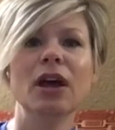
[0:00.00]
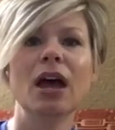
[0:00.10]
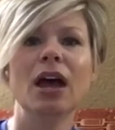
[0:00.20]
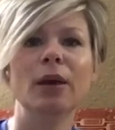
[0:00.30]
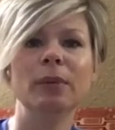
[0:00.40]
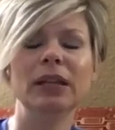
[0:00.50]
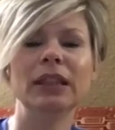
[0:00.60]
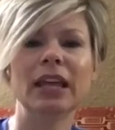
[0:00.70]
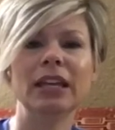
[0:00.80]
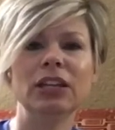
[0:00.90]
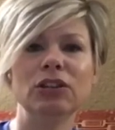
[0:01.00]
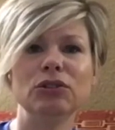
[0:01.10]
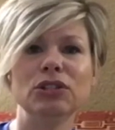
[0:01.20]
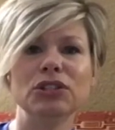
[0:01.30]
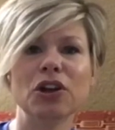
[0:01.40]
a big thank you
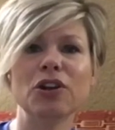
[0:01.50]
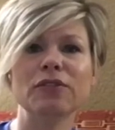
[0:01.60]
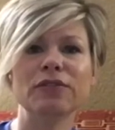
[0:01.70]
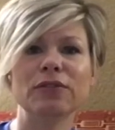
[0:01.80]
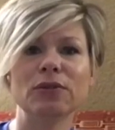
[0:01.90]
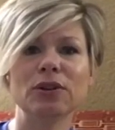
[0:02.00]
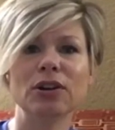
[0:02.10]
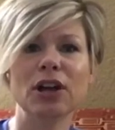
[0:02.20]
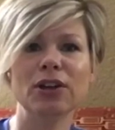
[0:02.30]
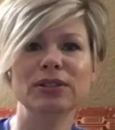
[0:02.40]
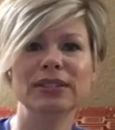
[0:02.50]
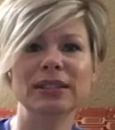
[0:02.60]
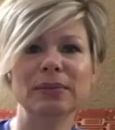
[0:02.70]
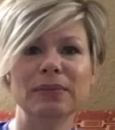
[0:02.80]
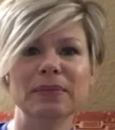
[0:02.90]
to Dirt for
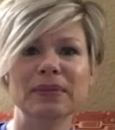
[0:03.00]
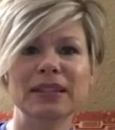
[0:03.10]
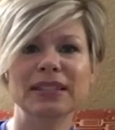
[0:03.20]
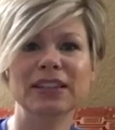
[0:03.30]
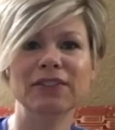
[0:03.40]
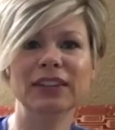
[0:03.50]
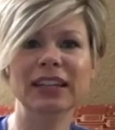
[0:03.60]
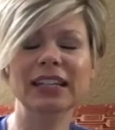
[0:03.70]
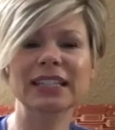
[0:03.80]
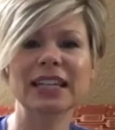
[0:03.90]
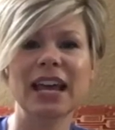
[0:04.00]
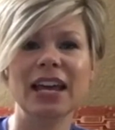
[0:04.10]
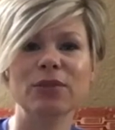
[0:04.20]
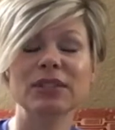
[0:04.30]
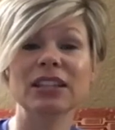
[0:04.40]
hosting this event.
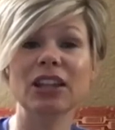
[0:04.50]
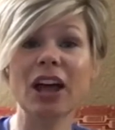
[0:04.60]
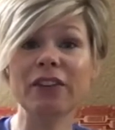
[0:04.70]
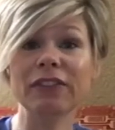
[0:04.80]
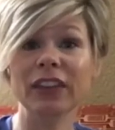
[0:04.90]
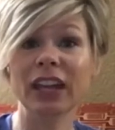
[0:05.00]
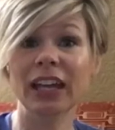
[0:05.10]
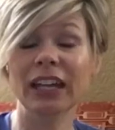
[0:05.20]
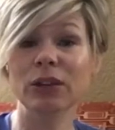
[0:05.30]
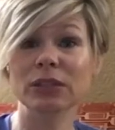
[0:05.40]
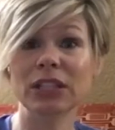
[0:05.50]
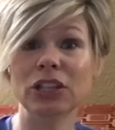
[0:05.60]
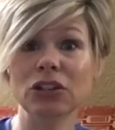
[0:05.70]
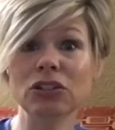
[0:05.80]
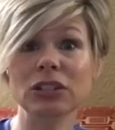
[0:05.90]
It was a lot of fun and it was a
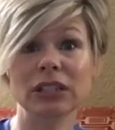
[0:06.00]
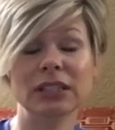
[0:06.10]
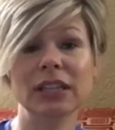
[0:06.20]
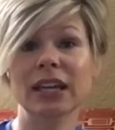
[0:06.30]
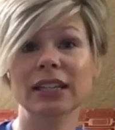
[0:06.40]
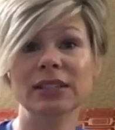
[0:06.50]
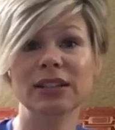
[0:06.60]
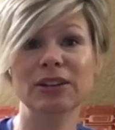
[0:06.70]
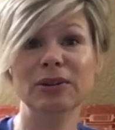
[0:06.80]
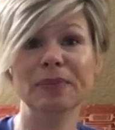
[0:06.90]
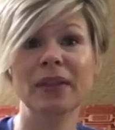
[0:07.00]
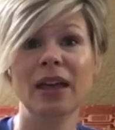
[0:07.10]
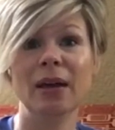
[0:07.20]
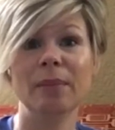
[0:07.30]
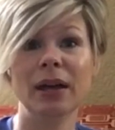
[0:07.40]
huge success.
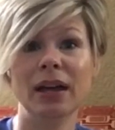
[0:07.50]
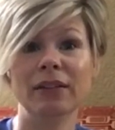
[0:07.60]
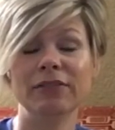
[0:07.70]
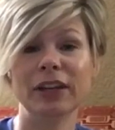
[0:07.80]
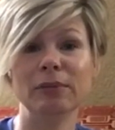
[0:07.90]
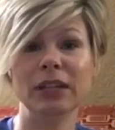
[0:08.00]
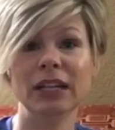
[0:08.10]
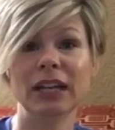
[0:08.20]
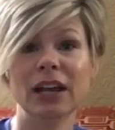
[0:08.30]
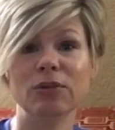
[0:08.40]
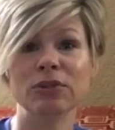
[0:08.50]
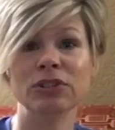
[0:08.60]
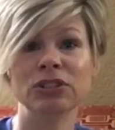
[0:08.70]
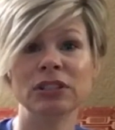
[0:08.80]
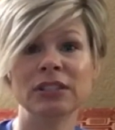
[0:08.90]
My family and I were
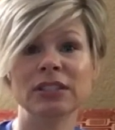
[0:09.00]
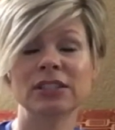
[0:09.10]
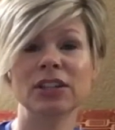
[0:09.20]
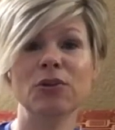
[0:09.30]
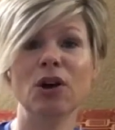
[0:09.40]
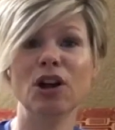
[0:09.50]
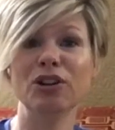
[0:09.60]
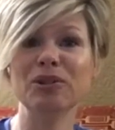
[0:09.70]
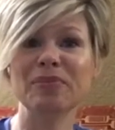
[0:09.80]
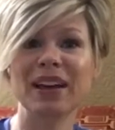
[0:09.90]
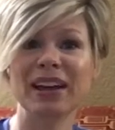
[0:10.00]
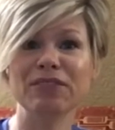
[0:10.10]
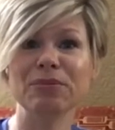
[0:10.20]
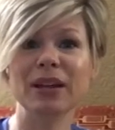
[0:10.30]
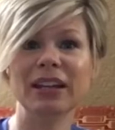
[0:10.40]
just so honored by
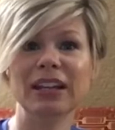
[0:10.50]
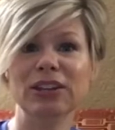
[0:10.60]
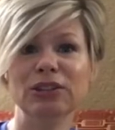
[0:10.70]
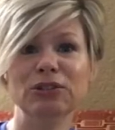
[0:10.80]
everybody who